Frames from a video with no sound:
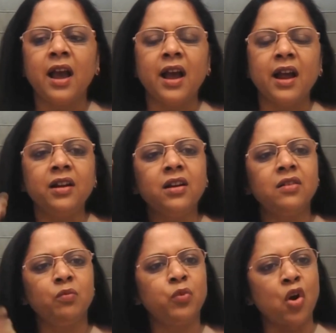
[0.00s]

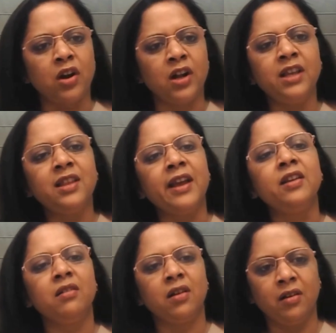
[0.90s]
and broadly
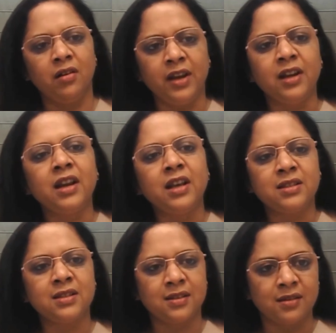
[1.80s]
then
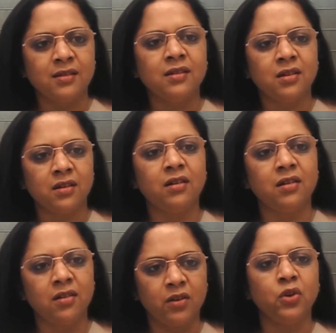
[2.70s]
increase,
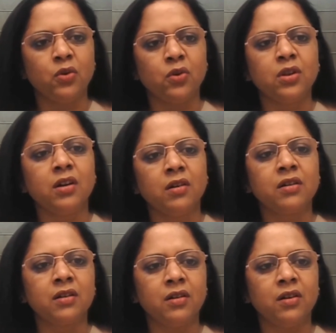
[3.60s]

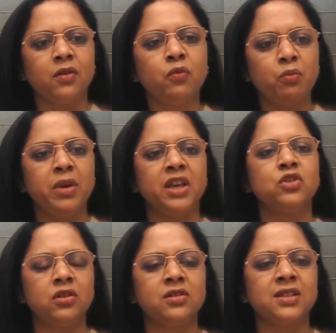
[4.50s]
the
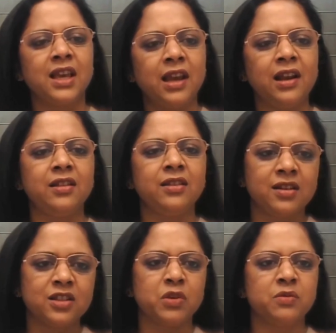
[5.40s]
based on the scale and
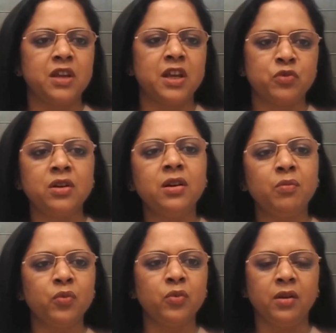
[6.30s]
the risk
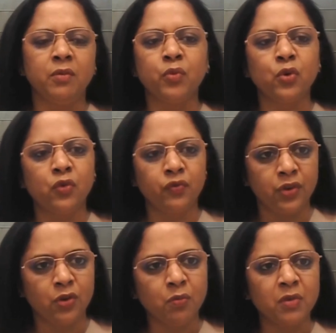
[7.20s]
perception,
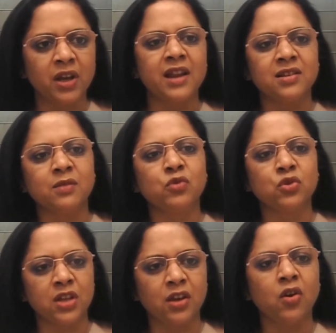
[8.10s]
improve, mechanism
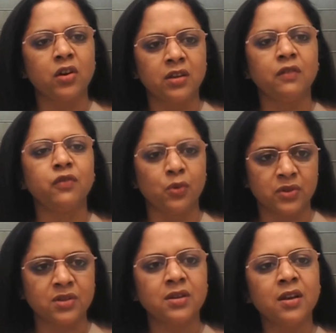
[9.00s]
to secure the
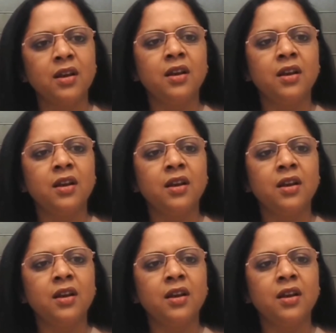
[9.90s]
flows.